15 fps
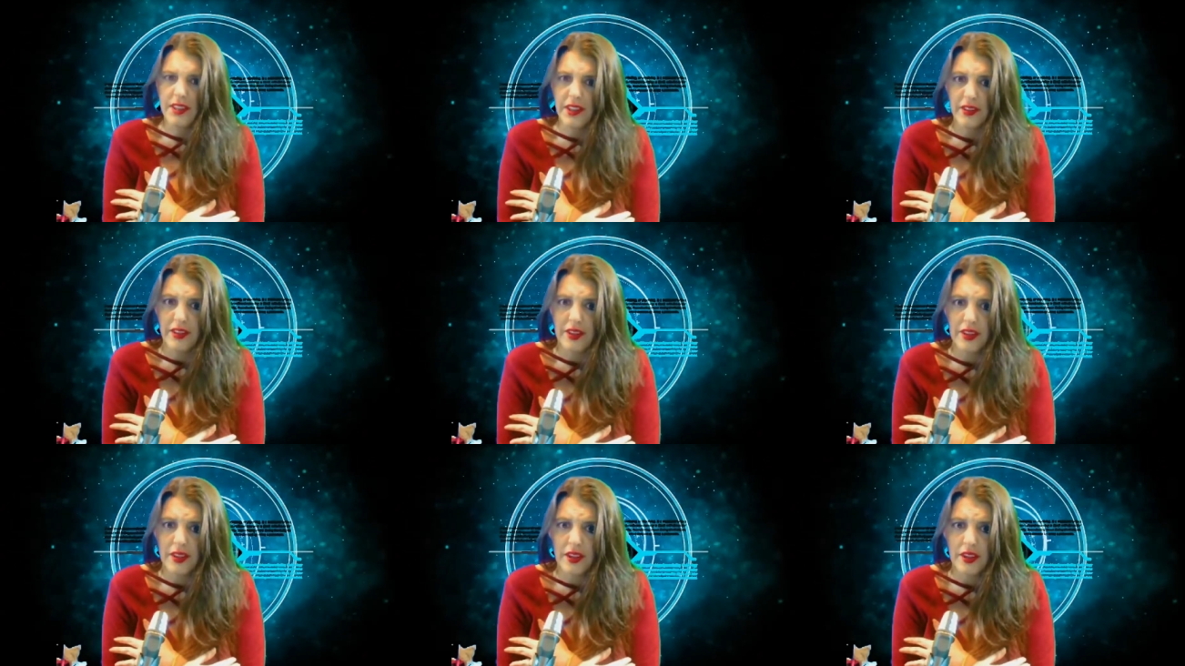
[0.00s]

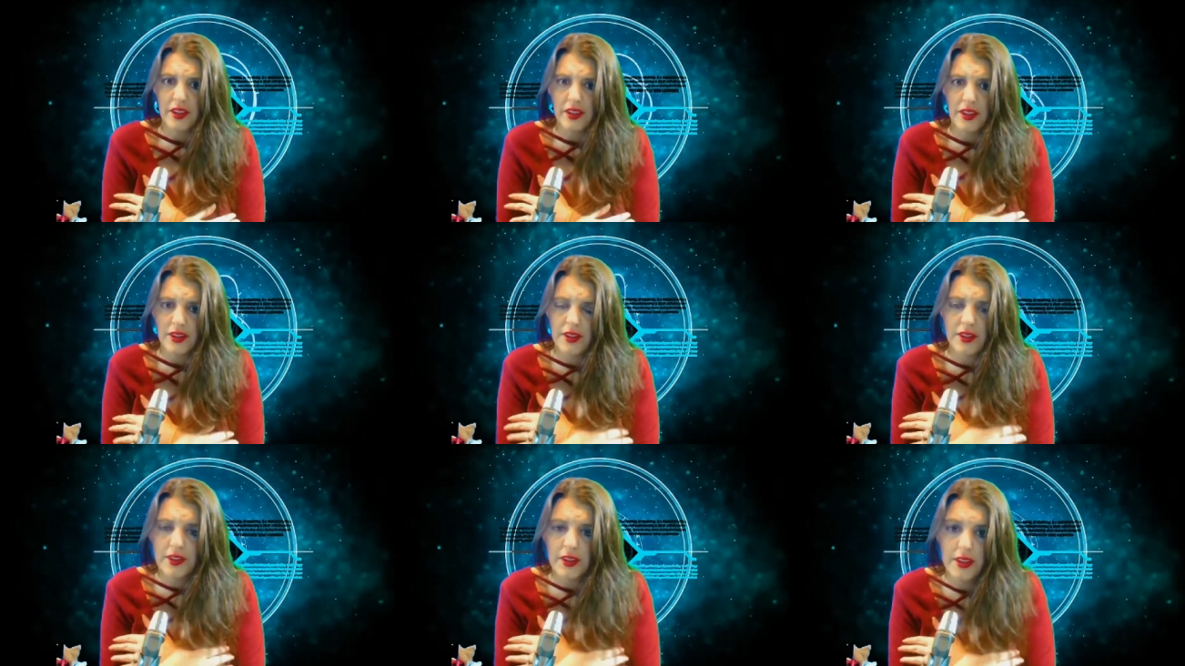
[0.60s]
Seriously,
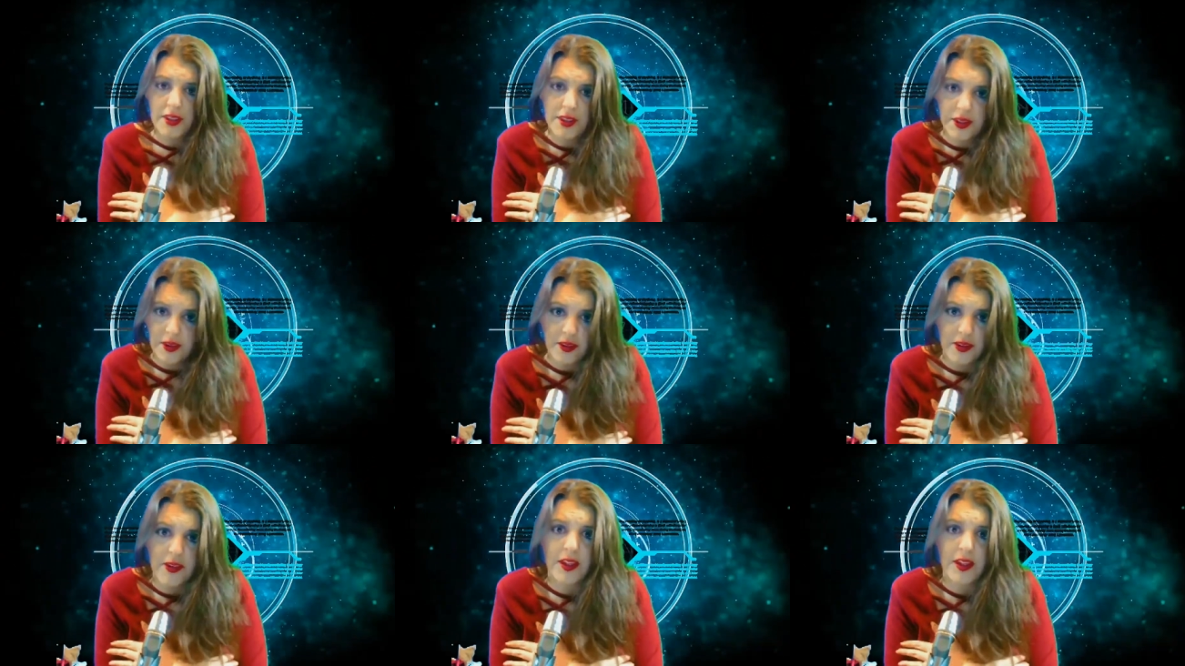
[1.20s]
this this
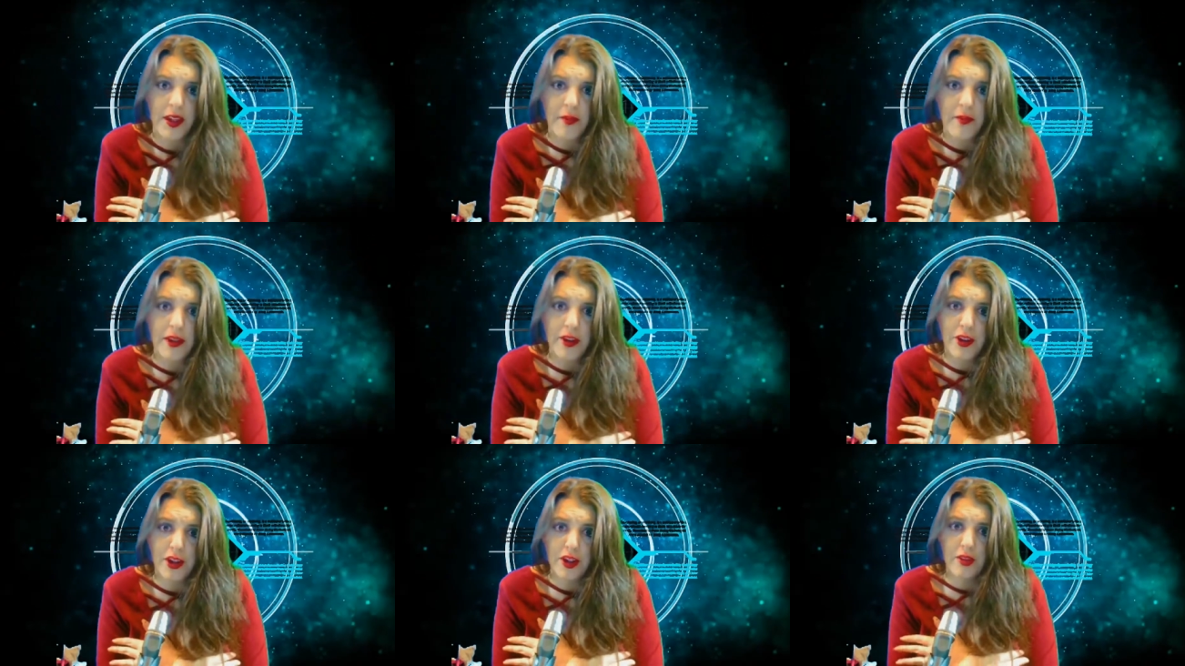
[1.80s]
seriously gave me
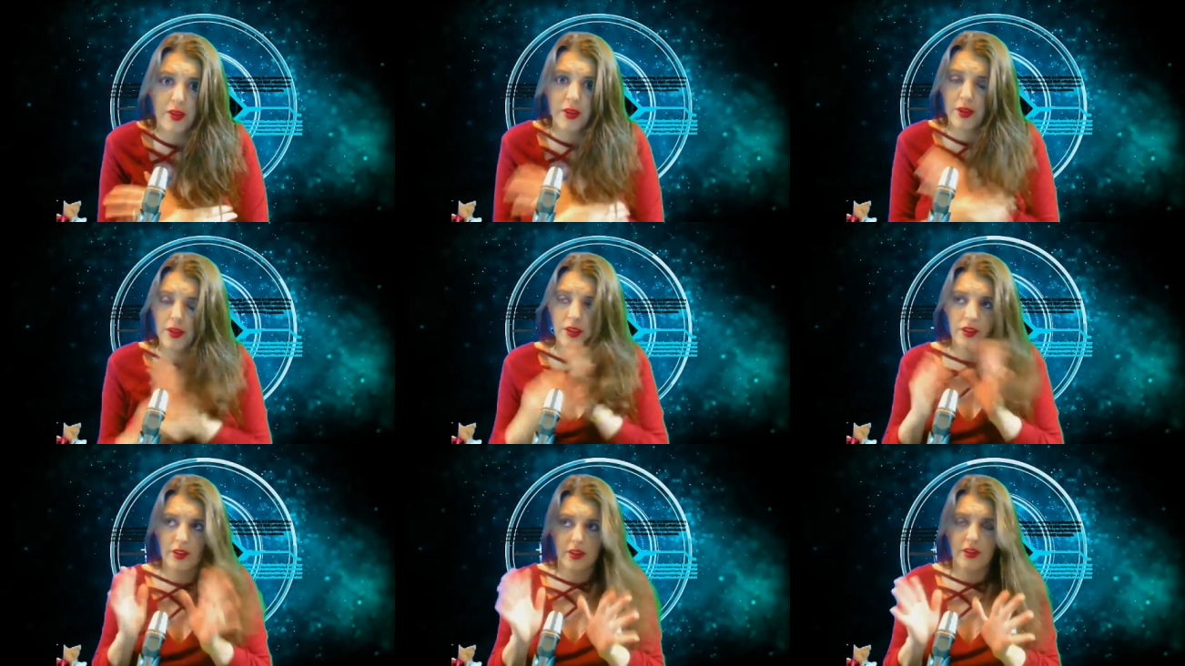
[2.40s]
the chills.
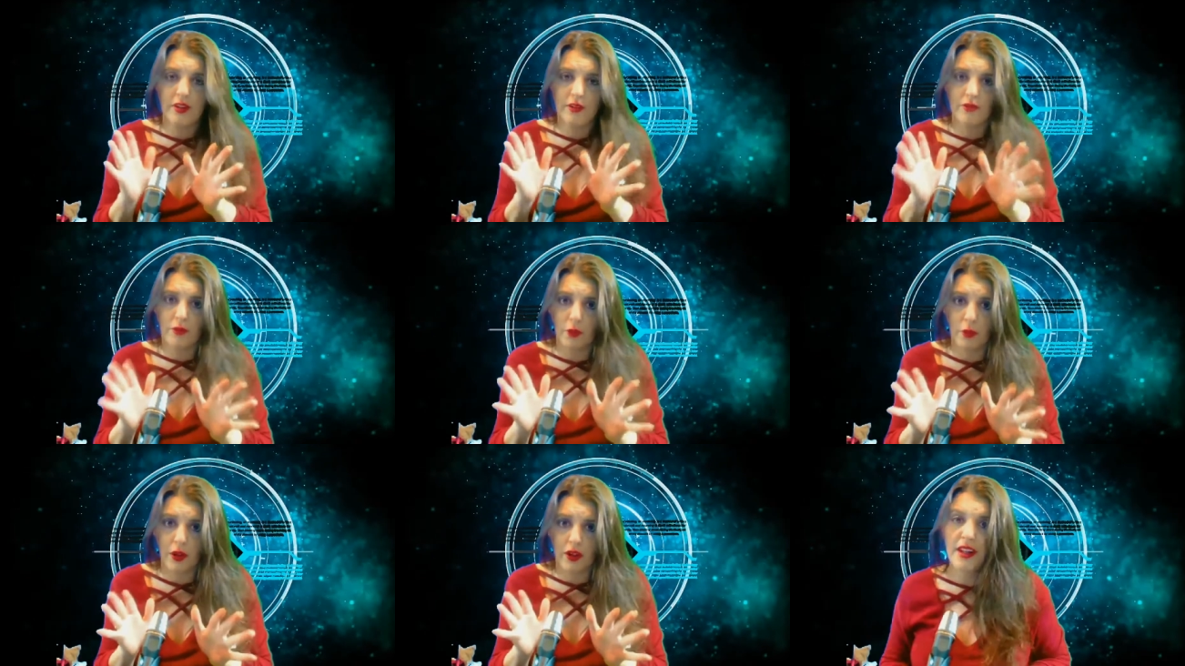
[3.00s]

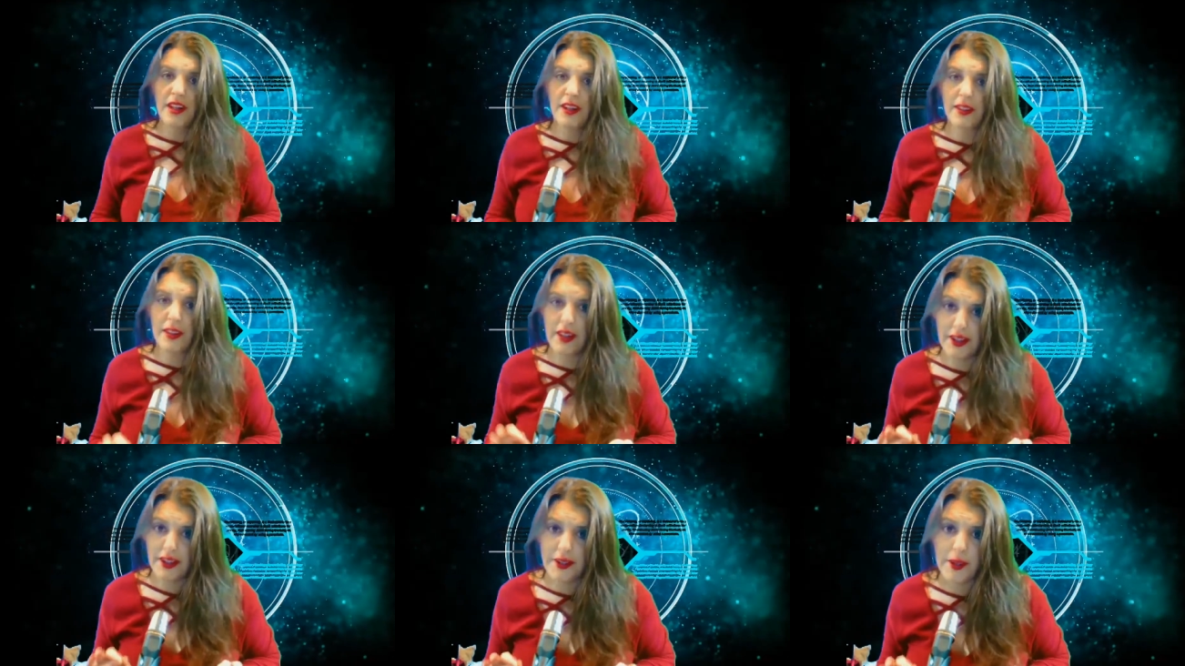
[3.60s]
For real.
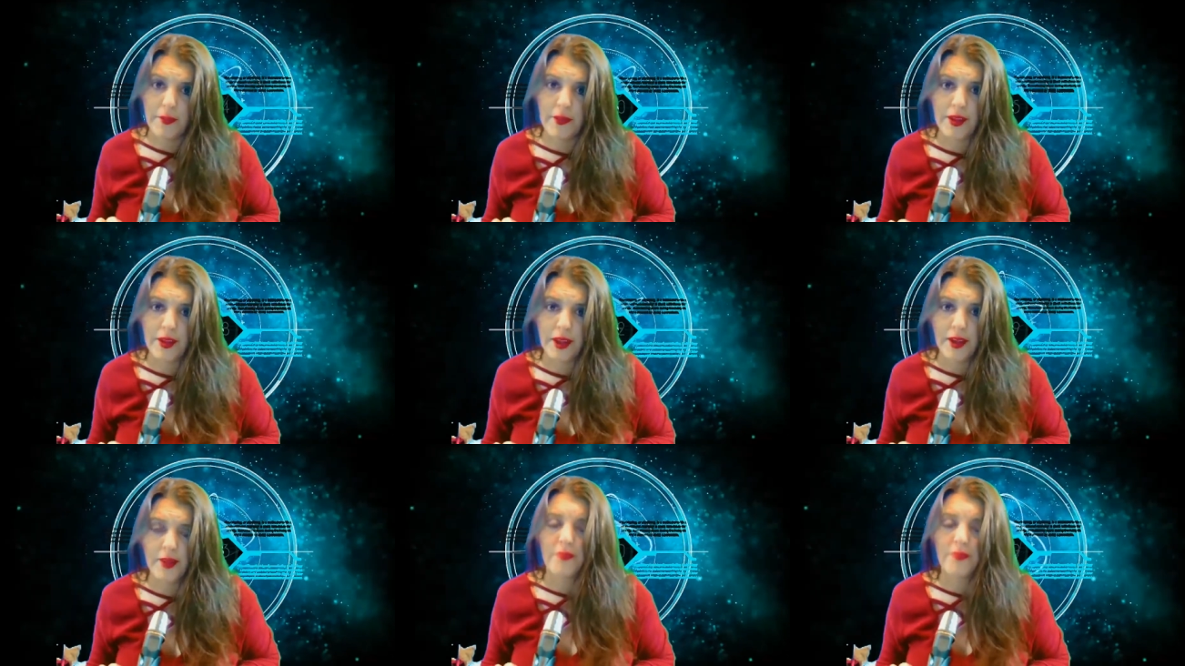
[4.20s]
Tonight's
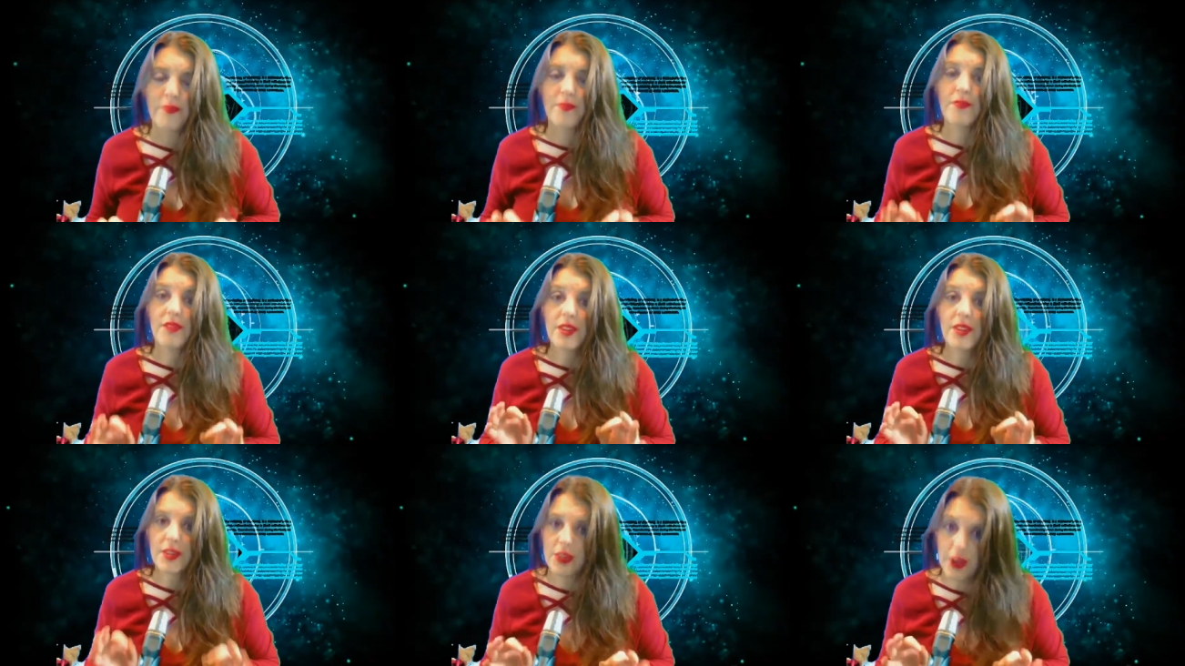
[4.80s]
episode,
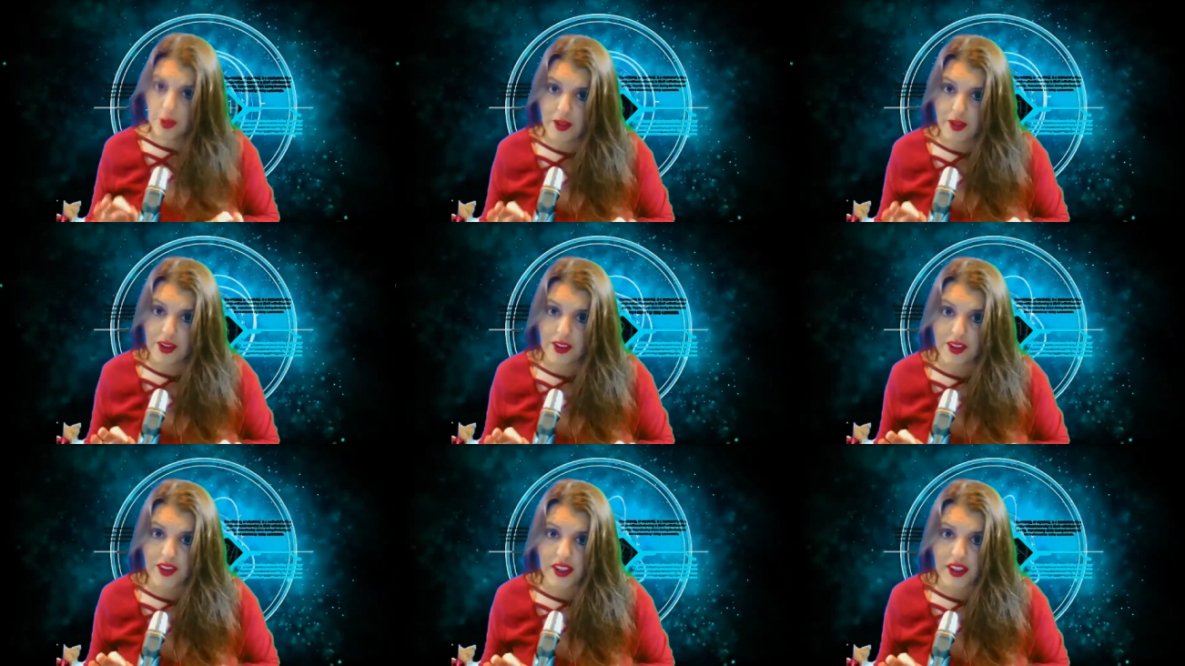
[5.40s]
it's gonna be
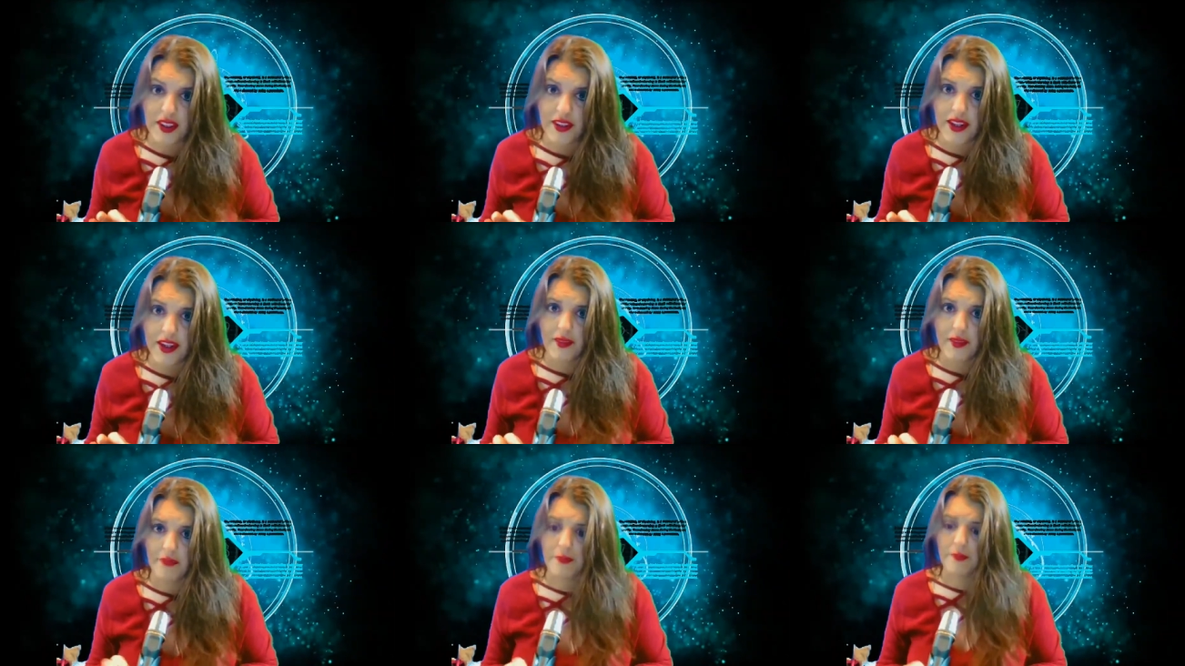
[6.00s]
just like
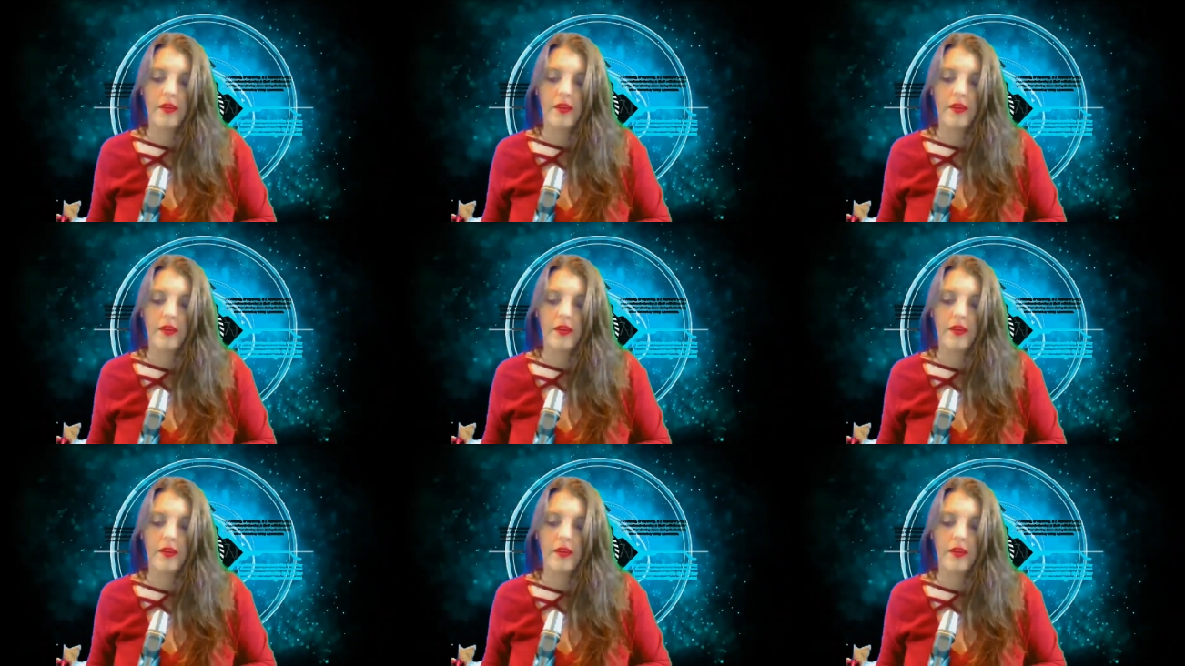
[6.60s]
that.